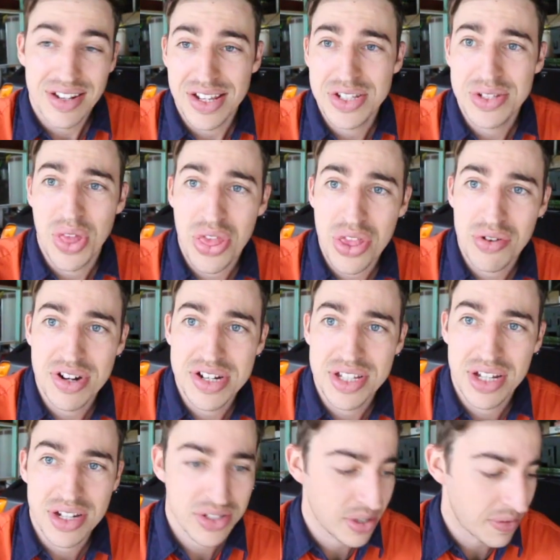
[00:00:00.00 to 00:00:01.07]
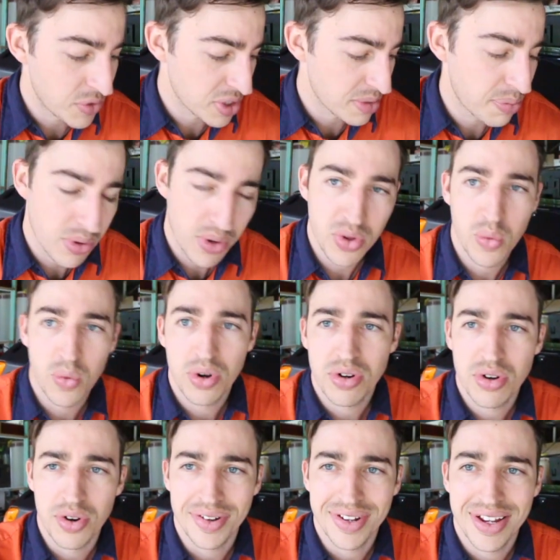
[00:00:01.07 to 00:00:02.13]
less than 3 seconds of just pouring the
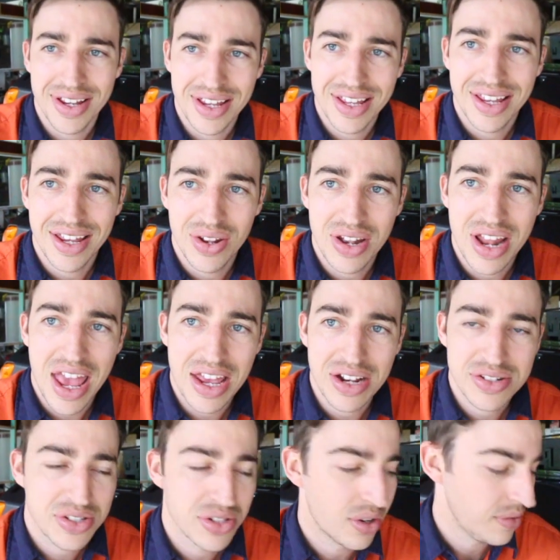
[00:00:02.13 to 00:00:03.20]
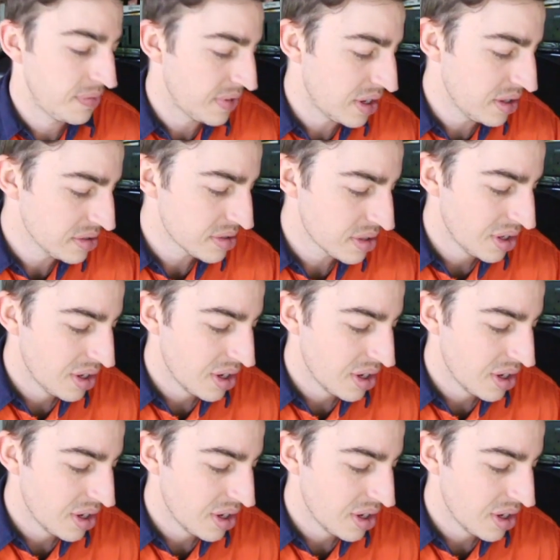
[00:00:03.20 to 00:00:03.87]
water on. It acts so fast.